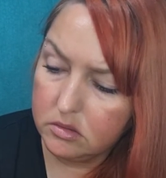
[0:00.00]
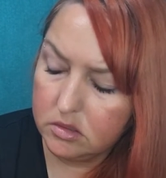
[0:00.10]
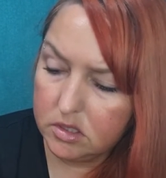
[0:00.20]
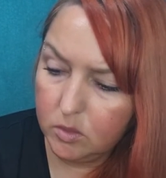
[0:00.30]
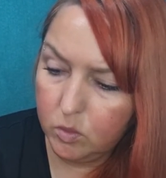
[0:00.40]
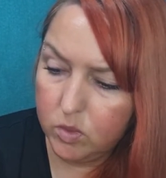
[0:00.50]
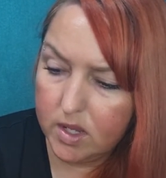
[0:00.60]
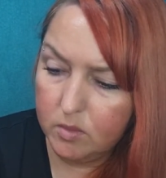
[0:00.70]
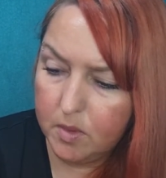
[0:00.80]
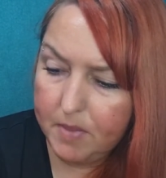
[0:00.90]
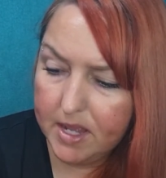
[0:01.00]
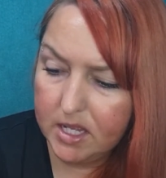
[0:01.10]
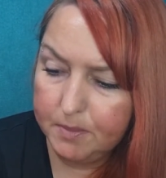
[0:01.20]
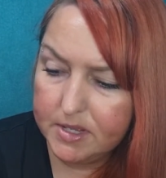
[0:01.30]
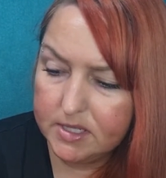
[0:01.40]
It's like white with
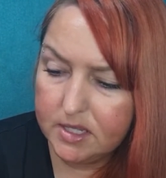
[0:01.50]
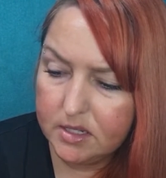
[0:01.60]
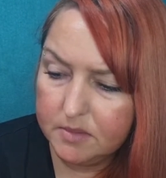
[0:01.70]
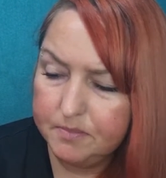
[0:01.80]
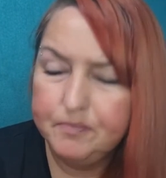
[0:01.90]
pink bits in it.